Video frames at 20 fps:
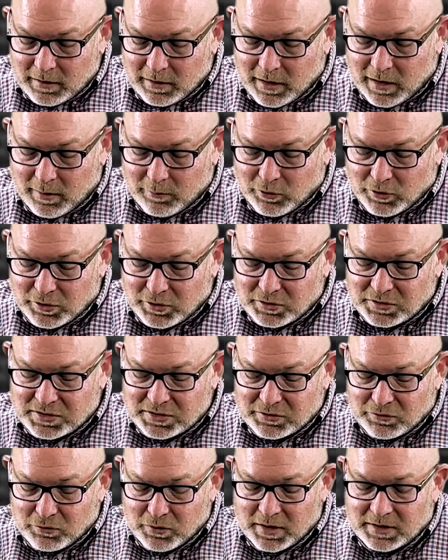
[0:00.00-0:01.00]
Reduces
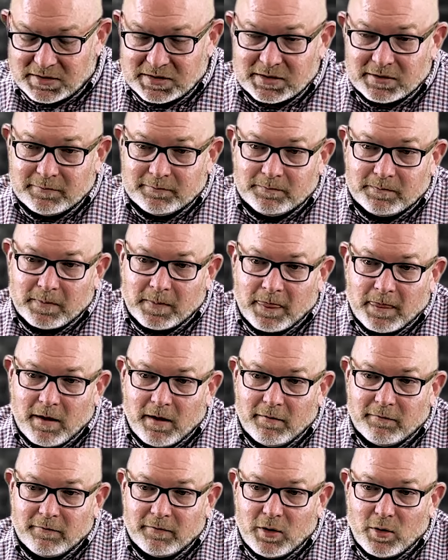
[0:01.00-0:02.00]
the risk
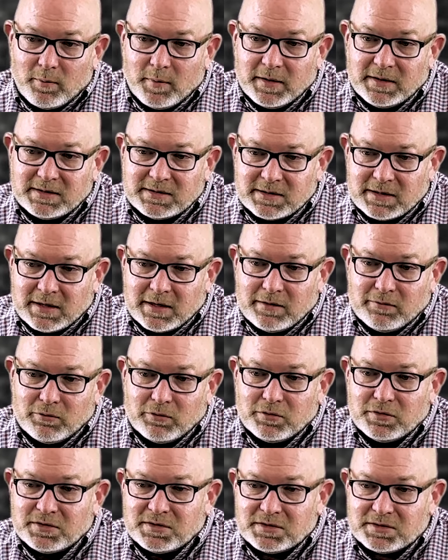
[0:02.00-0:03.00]
of obesity,
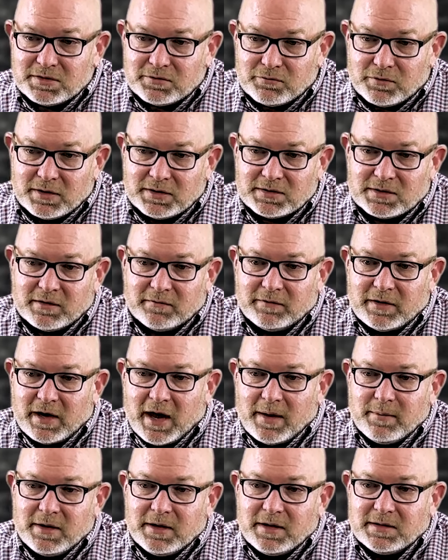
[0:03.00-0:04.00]
reduces the risk of
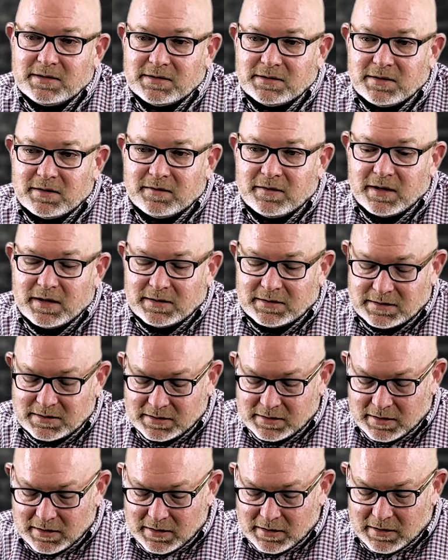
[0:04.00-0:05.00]
diabetes and the
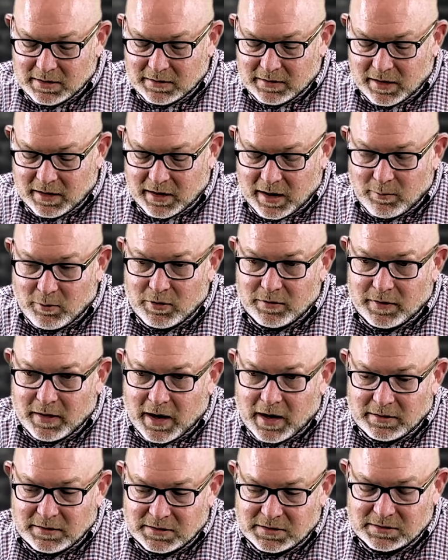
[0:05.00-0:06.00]
things that come with
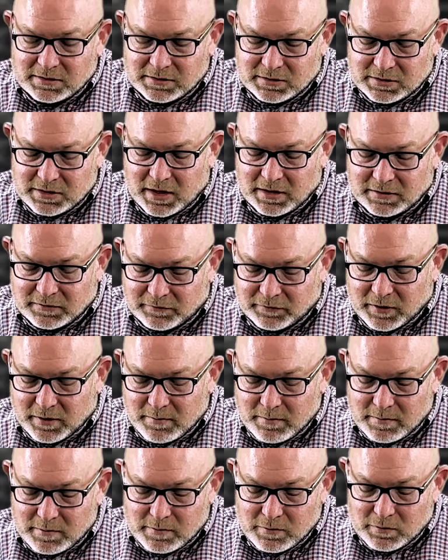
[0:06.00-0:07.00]
that, just
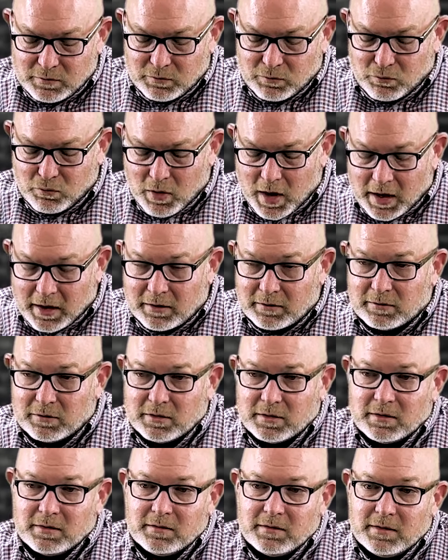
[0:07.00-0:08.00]
from
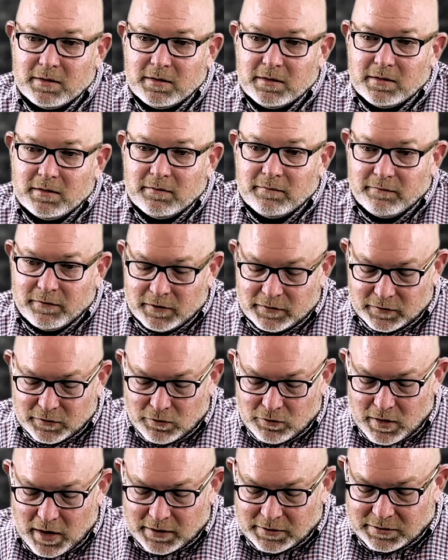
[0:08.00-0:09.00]
regular
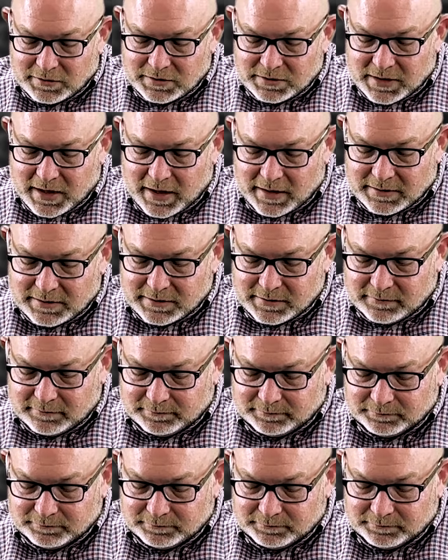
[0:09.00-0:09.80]
physical exercise.